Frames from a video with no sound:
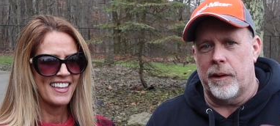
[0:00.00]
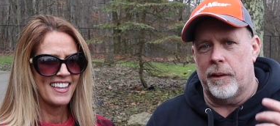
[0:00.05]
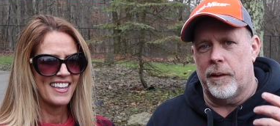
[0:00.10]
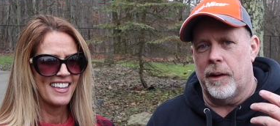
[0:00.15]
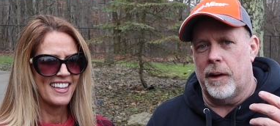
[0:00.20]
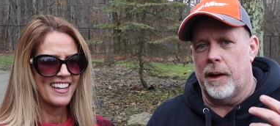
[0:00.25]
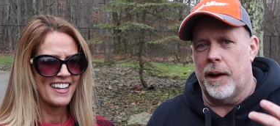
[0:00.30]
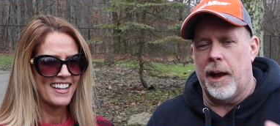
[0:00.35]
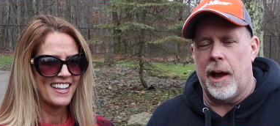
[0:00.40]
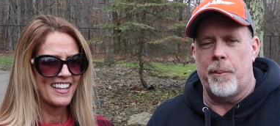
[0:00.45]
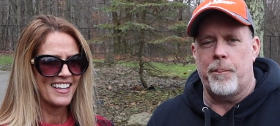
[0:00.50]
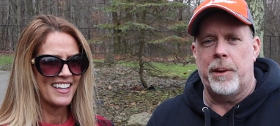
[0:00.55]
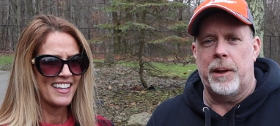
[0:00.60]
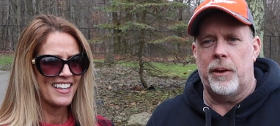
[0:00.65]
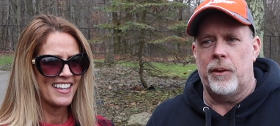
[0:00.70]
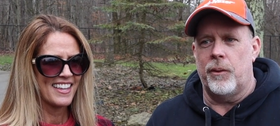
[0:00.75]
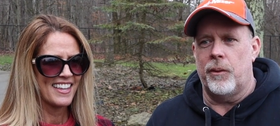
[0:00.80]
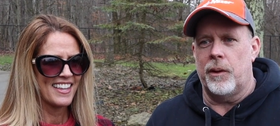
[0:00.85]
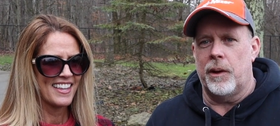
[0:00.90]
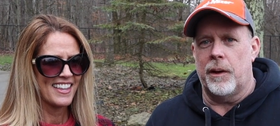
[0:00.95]
Speaker 1: a,
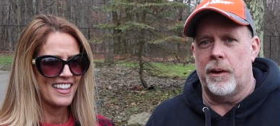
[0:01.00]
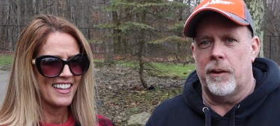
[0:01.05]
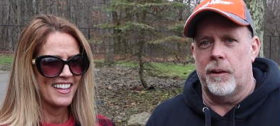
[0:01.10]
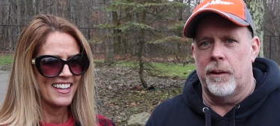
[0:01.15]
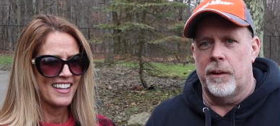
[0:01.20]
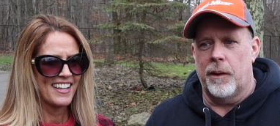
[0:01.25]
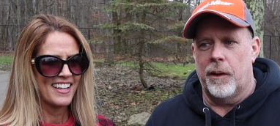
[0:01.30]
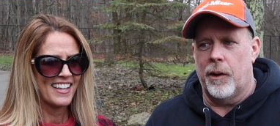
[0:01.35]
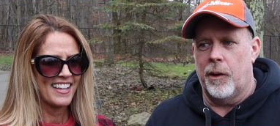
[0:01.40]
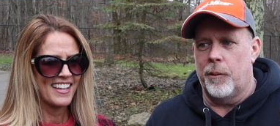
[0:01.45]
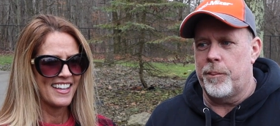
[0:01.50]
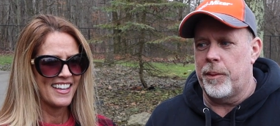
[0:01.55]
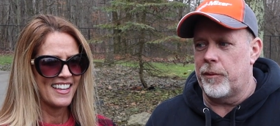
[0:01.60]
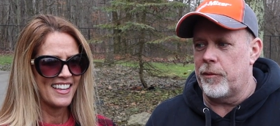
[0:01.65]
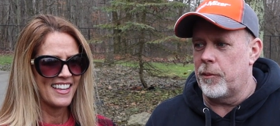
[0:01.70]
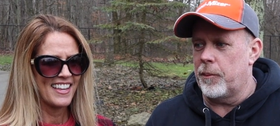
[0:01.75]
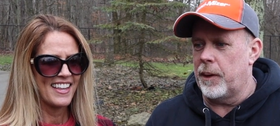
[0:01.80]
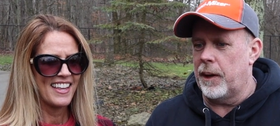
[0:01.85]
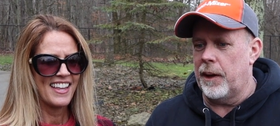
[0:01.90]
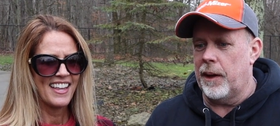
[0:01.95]
happy new year. Hope
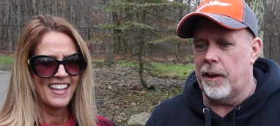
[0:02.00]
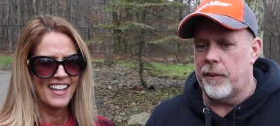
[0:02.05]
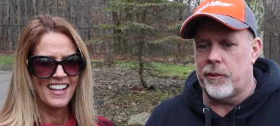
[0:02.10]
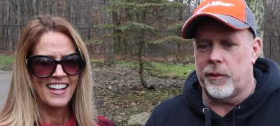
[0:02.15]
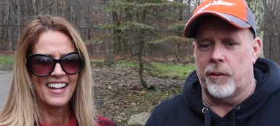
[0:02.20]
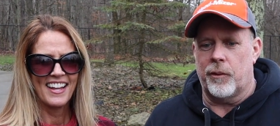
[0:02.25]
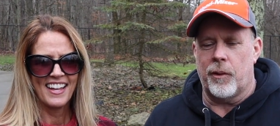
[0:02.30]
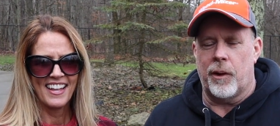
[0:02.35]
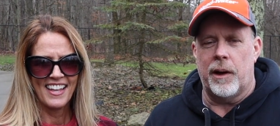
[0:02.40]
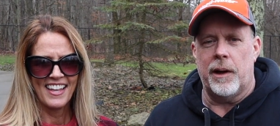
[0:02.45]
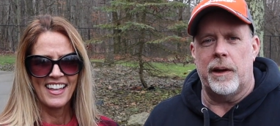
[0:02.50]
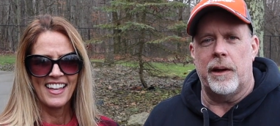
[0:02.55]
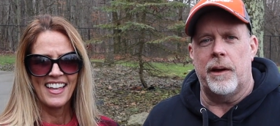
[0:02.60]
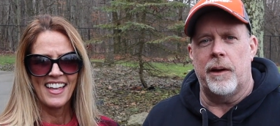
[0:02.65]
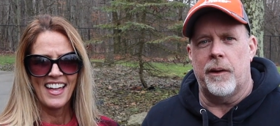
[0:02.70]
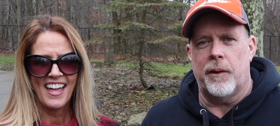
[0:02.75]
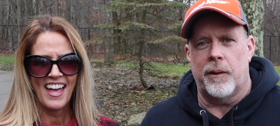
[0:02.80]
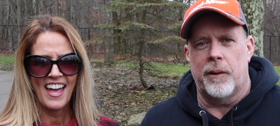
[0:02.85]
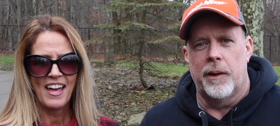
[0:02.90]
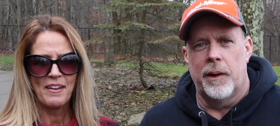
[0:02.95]
everybody has a great
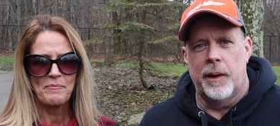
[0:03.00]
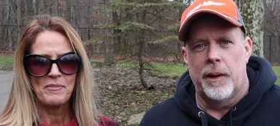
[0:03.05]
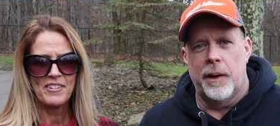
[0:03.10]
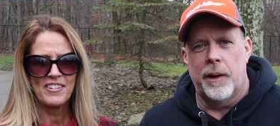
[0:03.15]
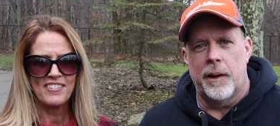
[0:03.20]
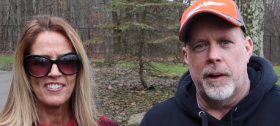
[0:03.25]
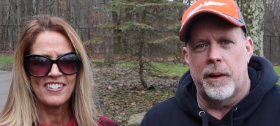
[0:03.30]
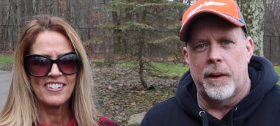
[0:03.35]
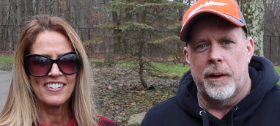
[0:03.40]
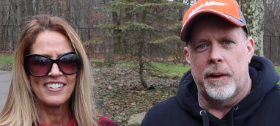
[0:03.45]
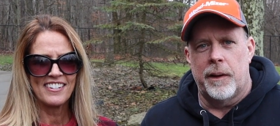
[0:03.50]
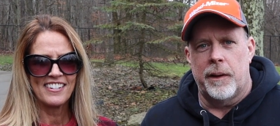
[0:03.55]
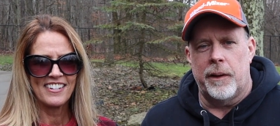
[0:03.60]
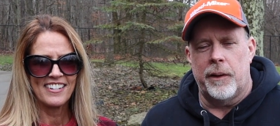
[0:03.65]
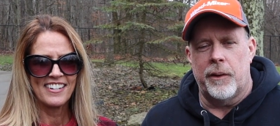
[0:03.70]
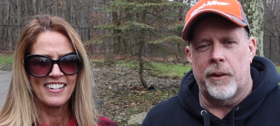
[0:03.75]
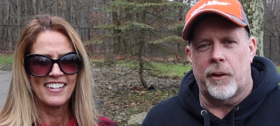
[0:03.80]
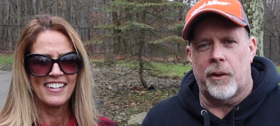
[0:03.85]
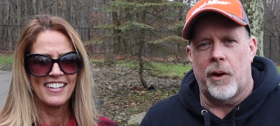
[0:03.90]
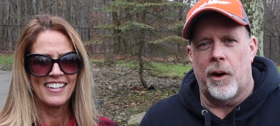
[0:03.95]
year. Happy new year.
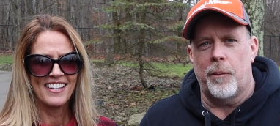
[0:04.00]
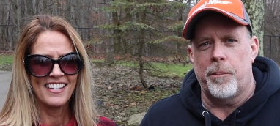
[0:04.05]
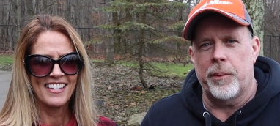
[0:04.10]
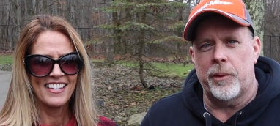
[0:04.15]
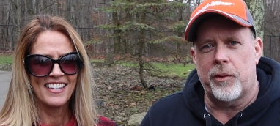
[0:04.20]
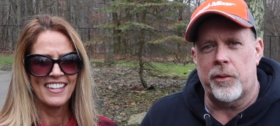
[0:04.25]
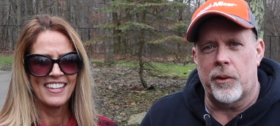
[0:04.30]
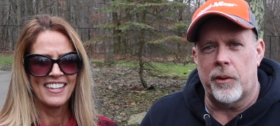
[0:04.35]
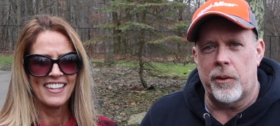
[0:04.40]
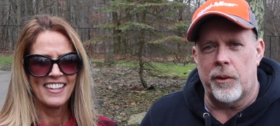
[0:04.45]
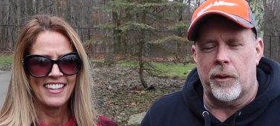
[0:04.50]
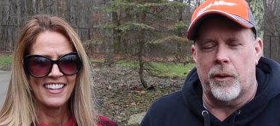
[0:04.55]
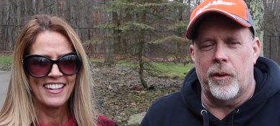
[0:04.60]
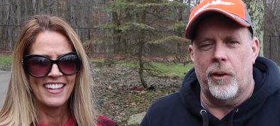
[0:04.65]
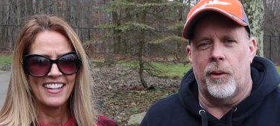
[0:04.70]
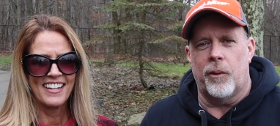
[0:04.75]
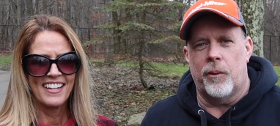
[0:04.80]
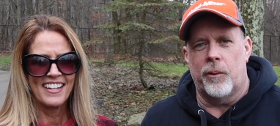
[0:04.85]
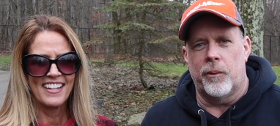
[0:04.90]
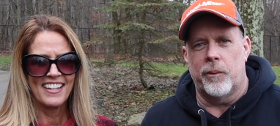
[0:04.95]
You know, accomplish all your
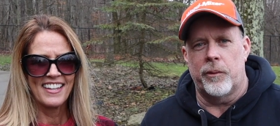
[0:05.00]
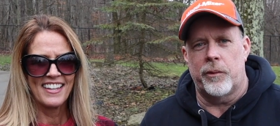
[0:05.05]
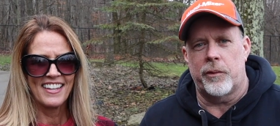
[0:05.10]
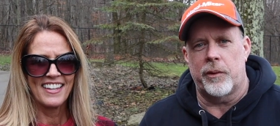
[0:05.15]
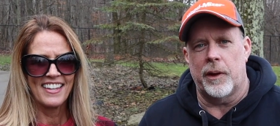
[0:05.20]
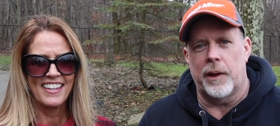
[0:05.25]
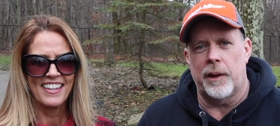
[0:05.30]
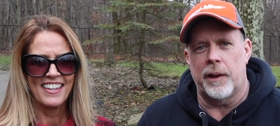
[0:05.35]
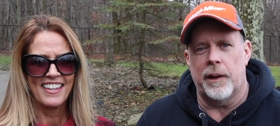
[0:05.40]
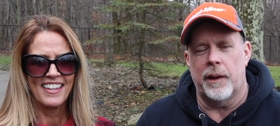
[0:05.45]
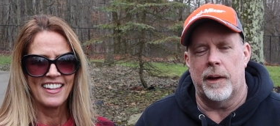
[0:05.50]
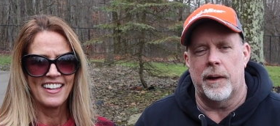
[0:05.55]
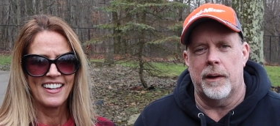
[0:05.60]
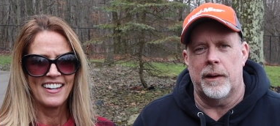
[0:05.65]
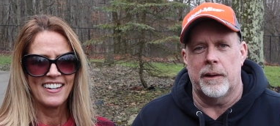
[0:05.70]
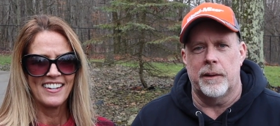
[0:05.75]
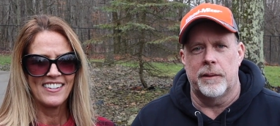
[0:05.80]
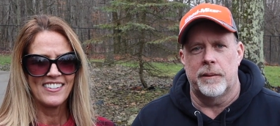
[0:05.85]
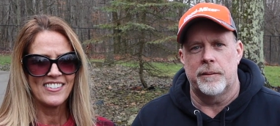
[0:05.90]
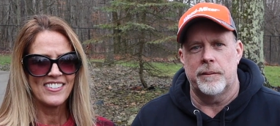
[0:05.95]
goals and.
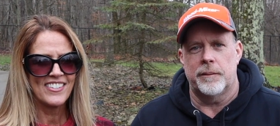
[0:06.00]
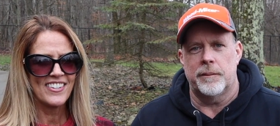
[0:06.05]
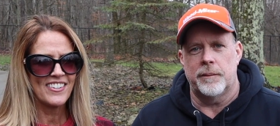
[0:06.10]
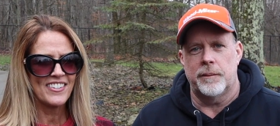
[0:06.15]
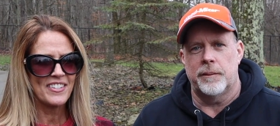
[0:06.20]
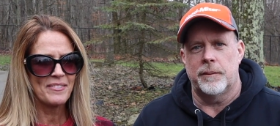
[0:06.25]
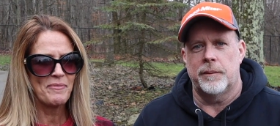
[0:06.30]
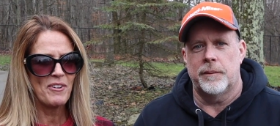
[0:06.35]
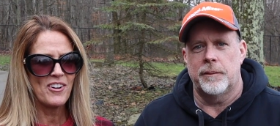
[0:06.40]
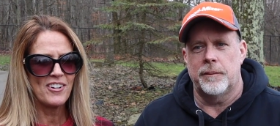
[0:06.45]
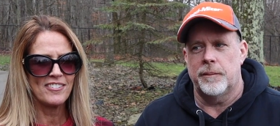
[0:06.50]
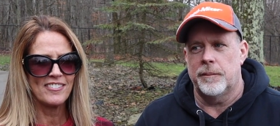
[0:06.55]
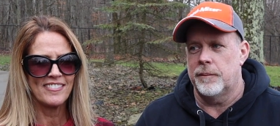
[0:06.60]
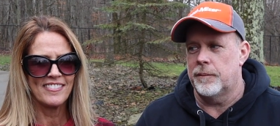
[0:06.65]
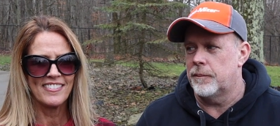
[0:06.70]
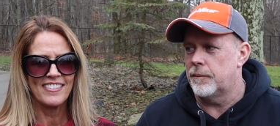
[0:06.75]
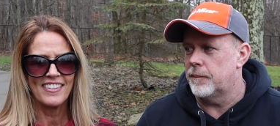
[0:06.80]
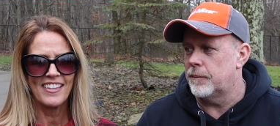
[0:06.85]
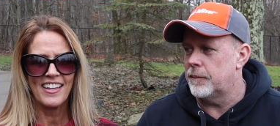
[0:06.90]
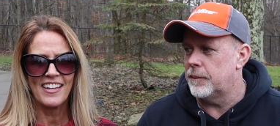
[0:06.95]
Uh,
Speaker 2: or start small.
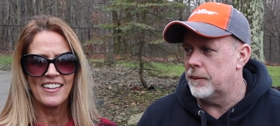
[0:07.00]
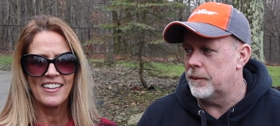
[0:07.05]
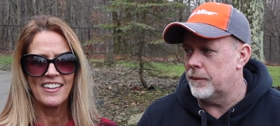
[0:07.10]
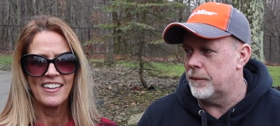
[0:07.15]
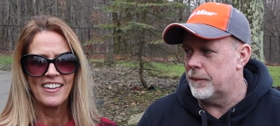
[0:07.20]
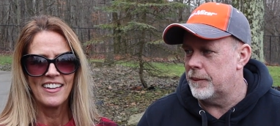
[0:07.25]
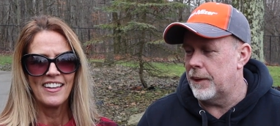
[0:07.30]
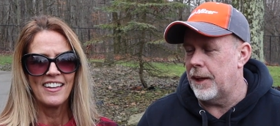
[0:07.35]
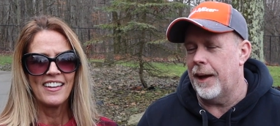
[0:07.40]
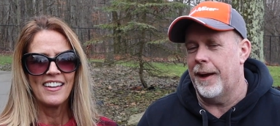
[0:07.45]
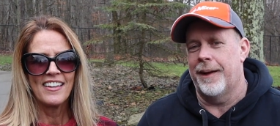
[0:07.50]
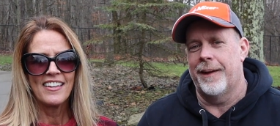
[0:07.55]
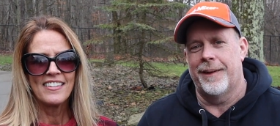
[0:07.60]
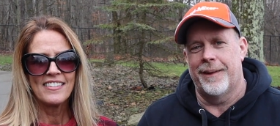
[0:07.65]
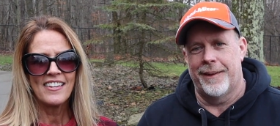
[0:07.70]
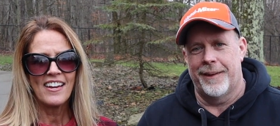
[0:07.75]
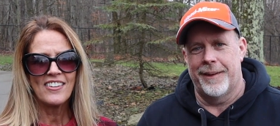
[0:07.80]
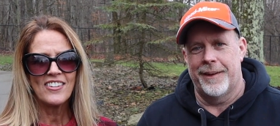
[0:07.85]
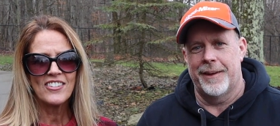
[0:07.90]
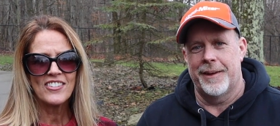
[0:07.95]
Like, yeah.
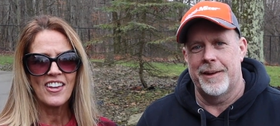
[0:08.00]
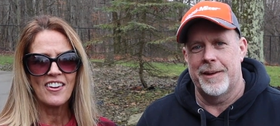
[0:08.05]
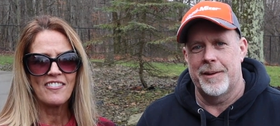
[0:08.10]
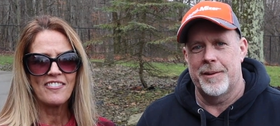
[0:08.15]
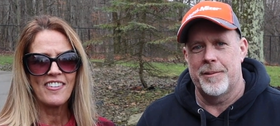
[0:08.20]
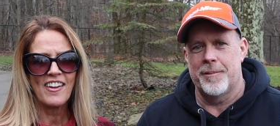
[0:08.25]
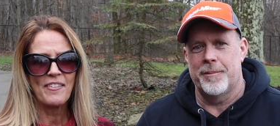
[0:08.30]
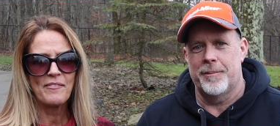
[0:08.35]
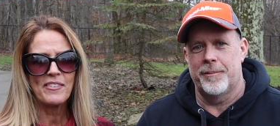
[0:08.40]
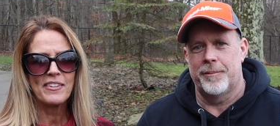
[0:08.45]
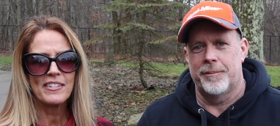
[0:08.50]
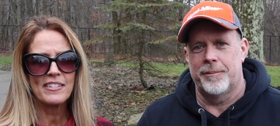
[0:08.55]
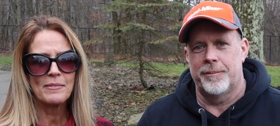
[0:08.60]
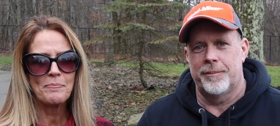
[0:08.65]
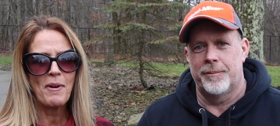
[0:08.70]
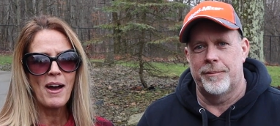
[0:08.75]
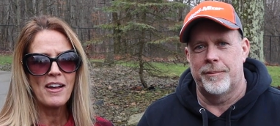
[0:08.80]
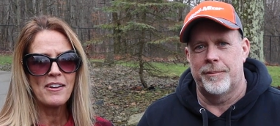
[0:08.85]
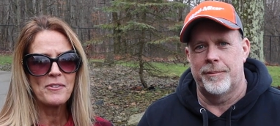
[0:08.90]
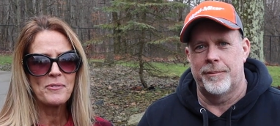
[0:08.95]
tell yourself, I'm going to
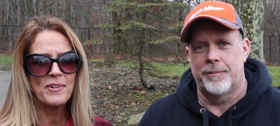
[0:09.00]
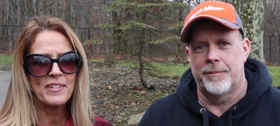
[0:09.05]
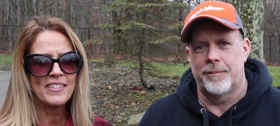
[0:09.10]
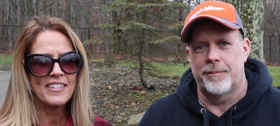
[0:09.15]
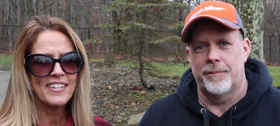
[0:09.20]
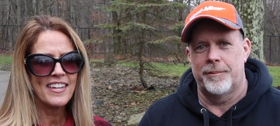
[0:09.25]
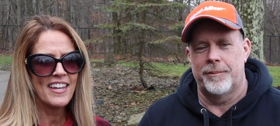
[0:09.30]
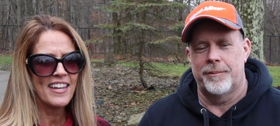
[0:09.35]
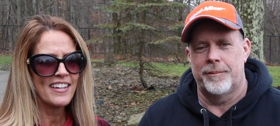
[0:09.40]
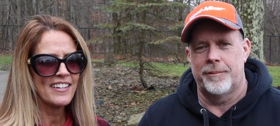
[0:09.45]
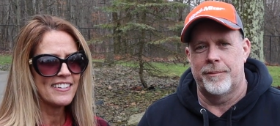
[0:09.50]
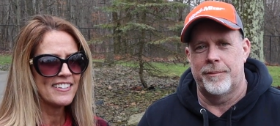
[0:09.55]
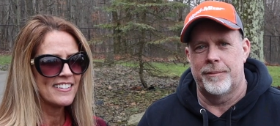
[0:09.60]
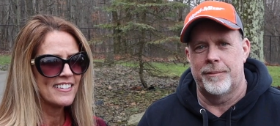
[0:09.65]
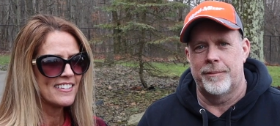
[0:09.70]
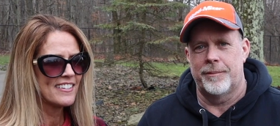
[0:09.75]
smile once a day.